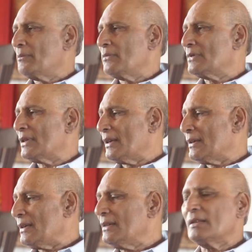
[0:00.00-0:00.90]
There
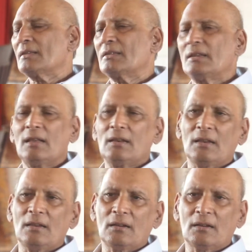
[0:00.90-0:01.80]
is a
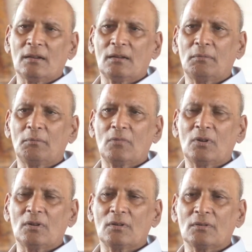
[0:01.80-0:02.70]
theory,
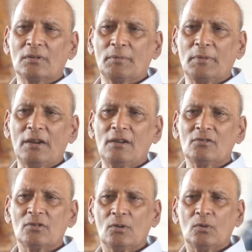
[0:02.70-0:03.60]

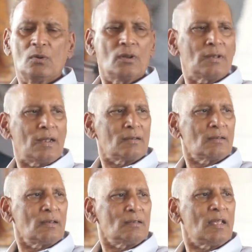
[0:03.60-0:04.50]
grammarians hold, that
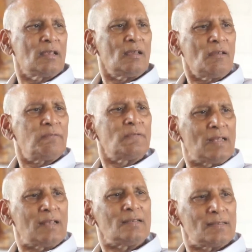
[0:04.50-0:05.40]
if
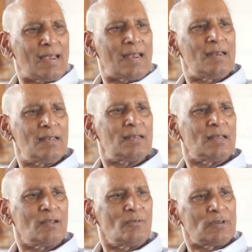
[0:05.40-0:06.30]
there is
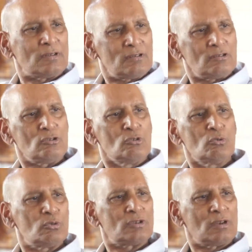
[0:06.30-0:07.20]
anything which is
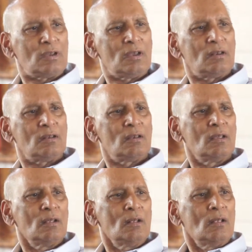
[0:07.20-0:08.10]
used in
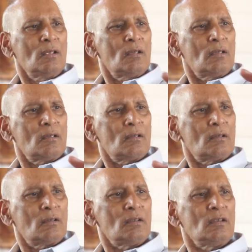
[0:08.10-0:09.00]

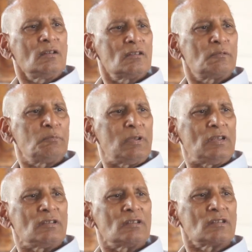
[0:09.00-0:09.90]

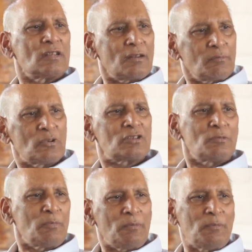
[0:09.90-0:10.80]
speech, that
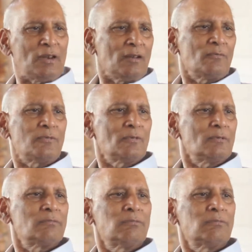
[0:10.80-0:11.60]
must be meaningful.